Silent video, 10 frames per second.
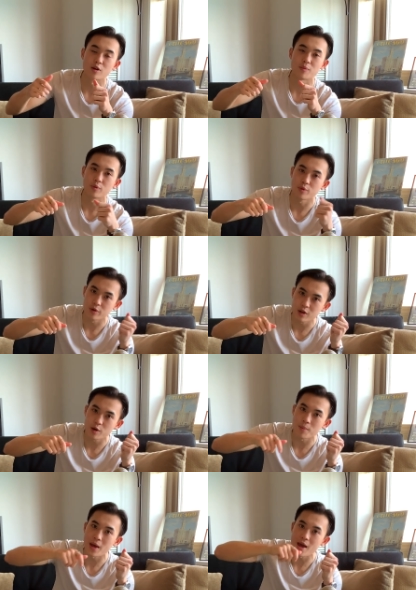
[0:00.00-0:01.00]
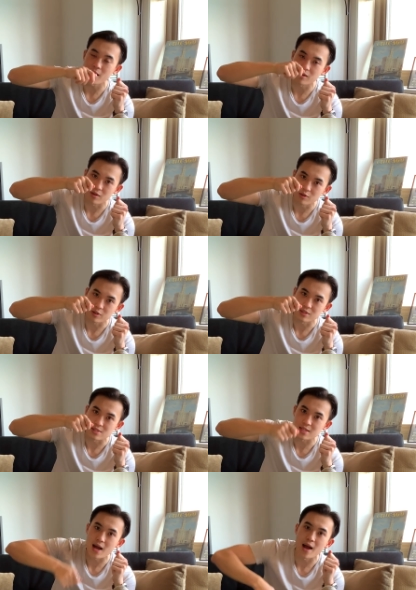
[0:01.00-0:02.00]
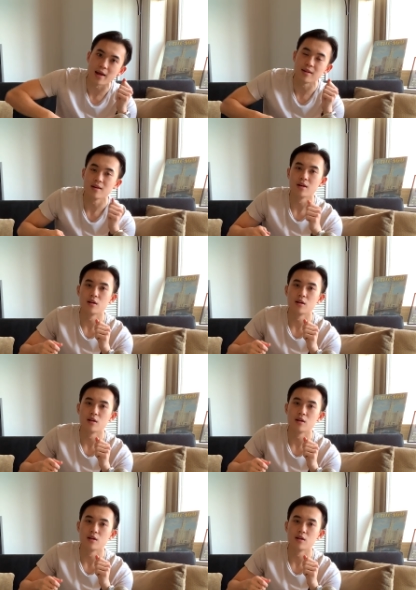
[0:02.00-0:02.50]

gonna pull their ear back, you're gonna look inside,